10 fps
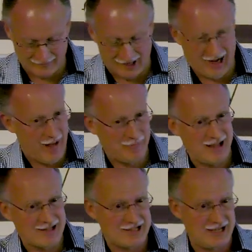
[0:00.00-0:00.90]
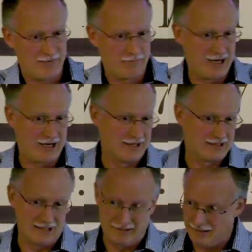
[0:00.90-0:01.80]
Well, I'm not saying making
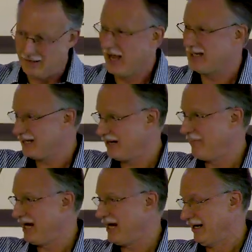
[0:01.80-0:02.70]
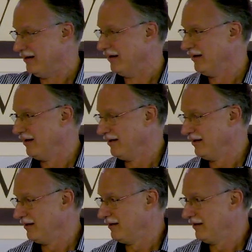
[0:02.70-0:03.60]
this That's a command.
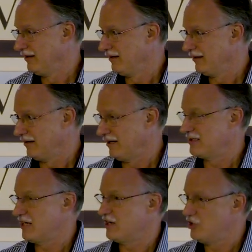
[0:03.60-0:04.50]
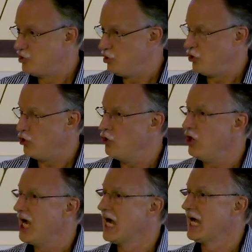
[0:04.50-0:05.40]
God says,
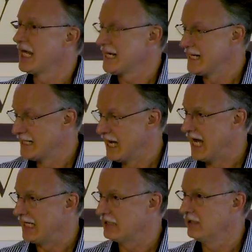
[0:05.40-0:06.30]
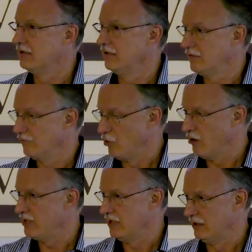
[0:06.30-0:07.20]
do not
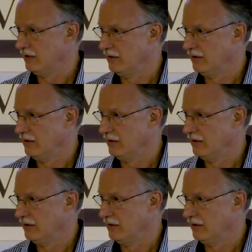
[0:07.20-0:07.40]
worry.